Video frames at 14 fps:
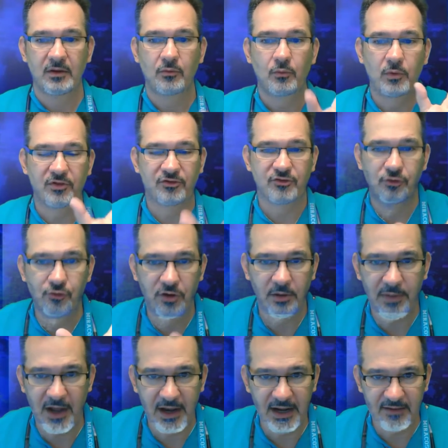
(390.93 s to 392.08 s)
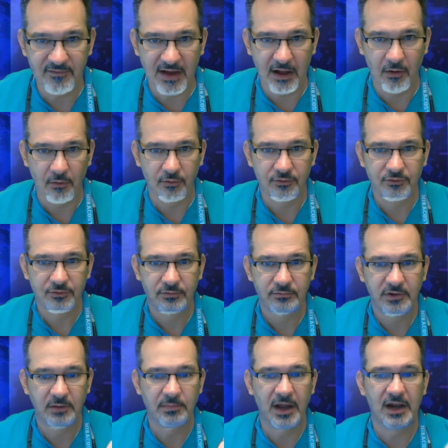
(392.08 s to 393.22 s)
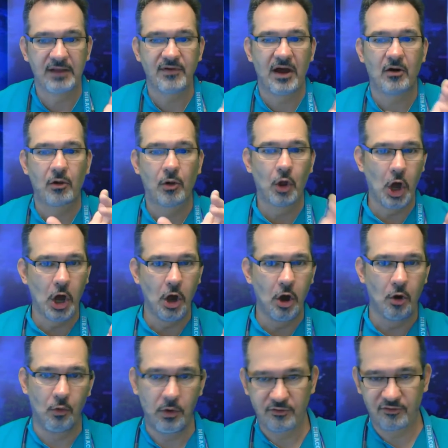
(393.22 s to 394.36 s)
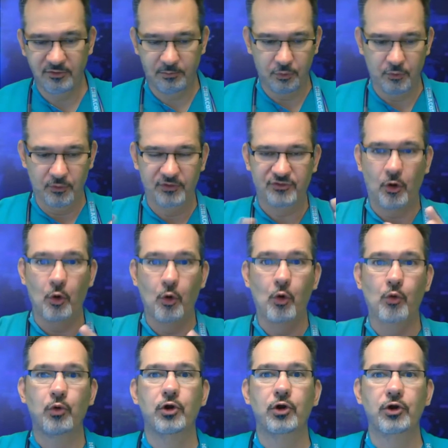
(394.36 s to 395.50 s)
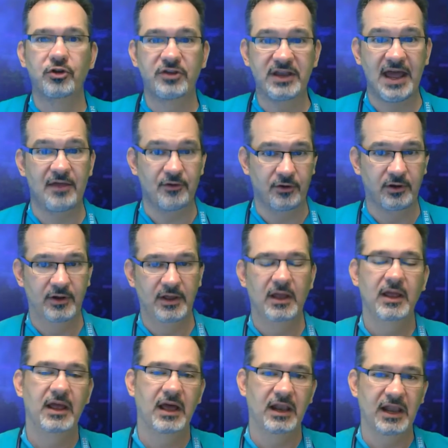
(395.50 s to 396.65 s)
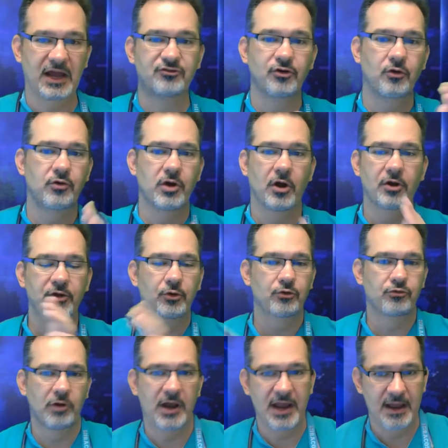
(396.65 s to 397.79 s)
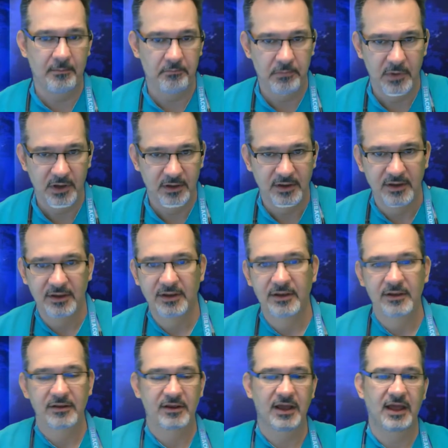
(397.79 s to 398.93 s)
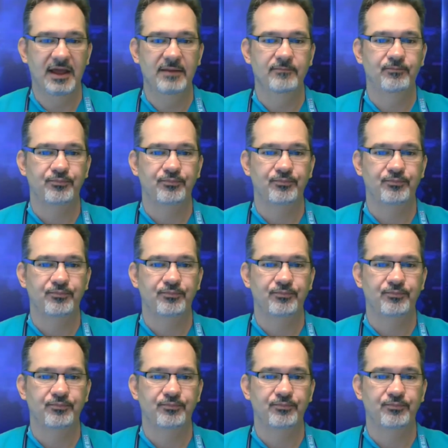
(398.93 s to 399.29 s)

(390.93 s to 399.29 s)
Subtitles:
with two combining vowels. Combining vowel O to pull this whole word together. Electrocardiogram, okay?